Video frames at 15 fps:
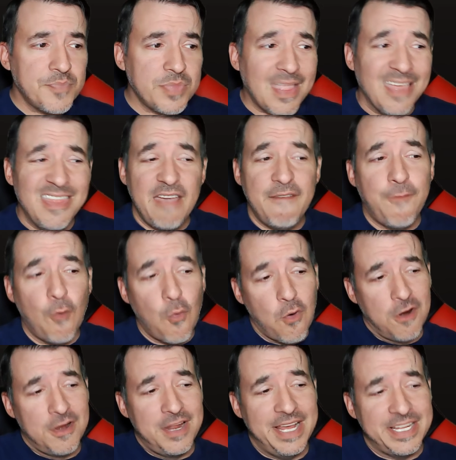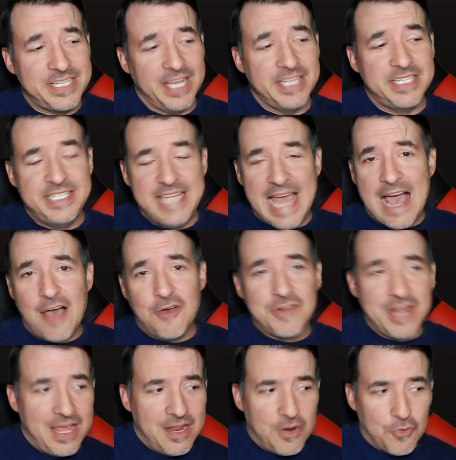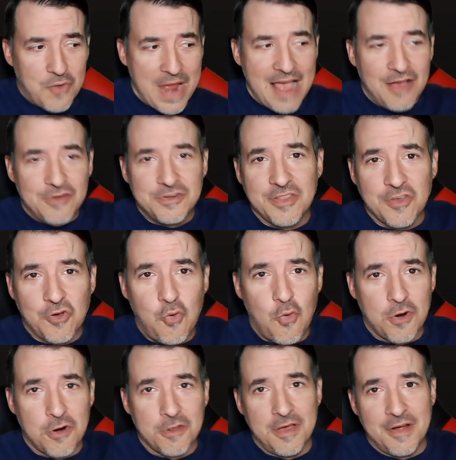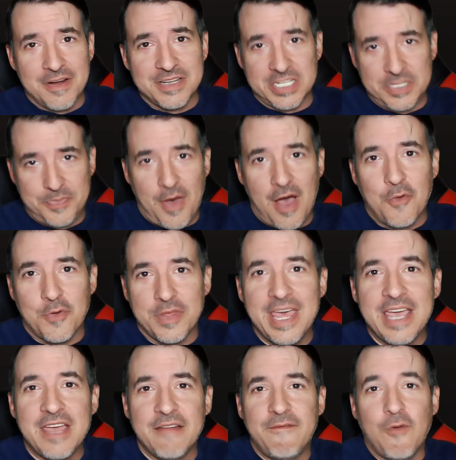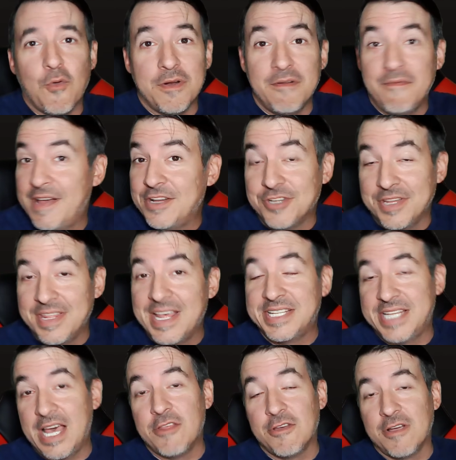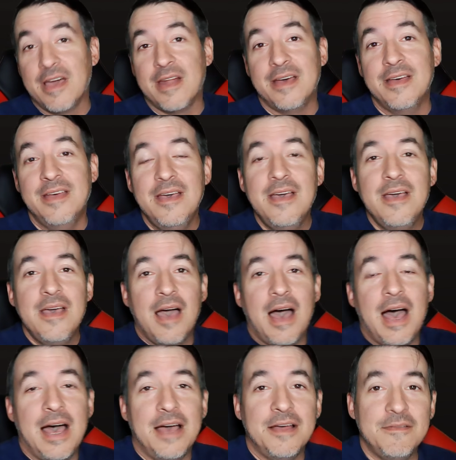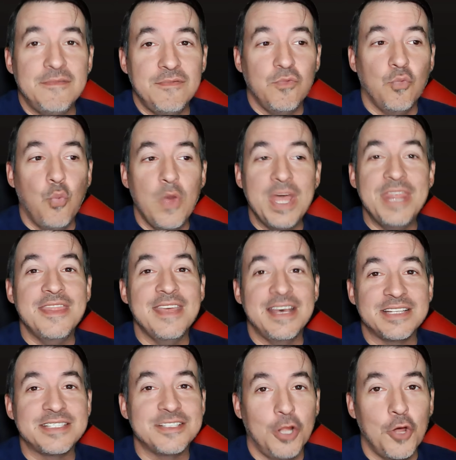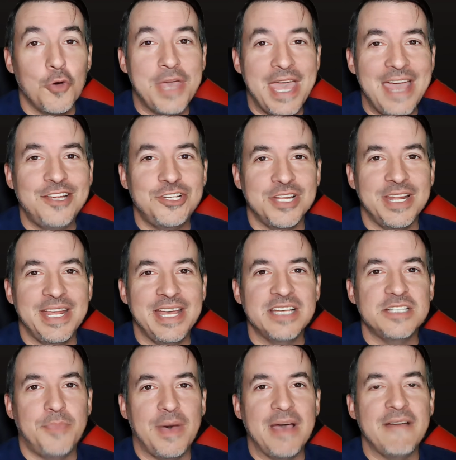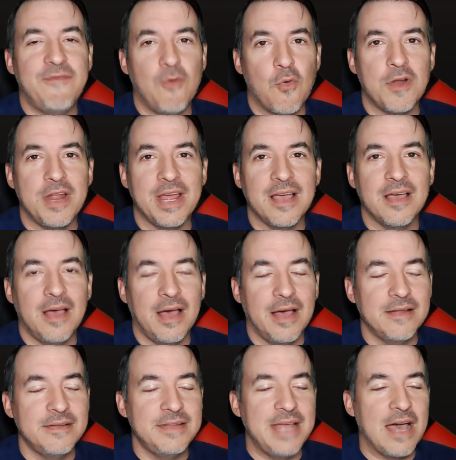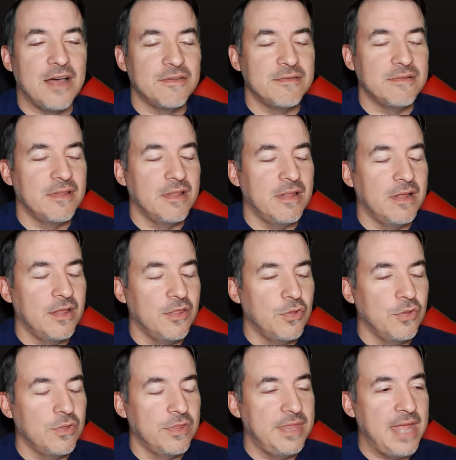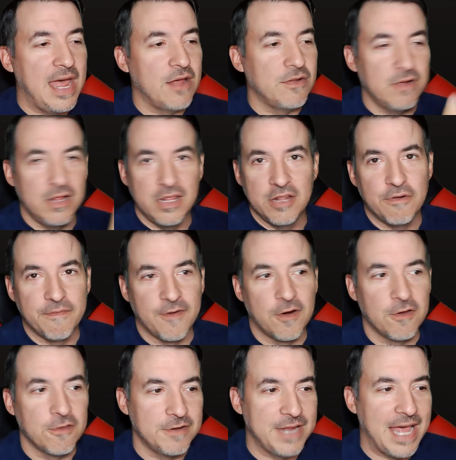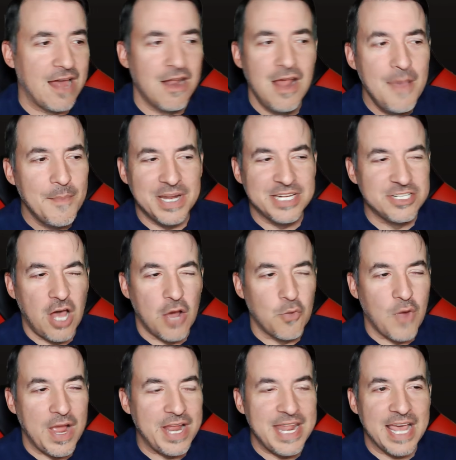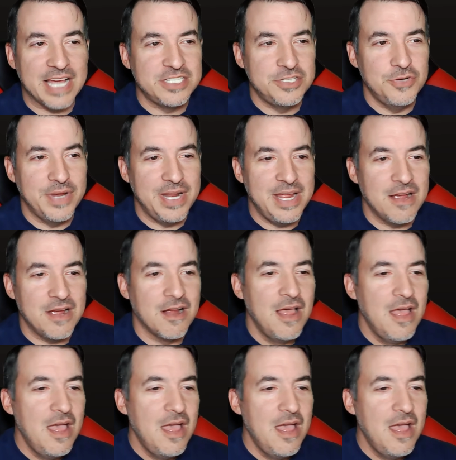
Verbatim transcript: They ford, it's down and around the corner. There is a spot where they can ford, and eventually that's how they're gonna win this location, is by fording down a little further down. But it's not right next to it here.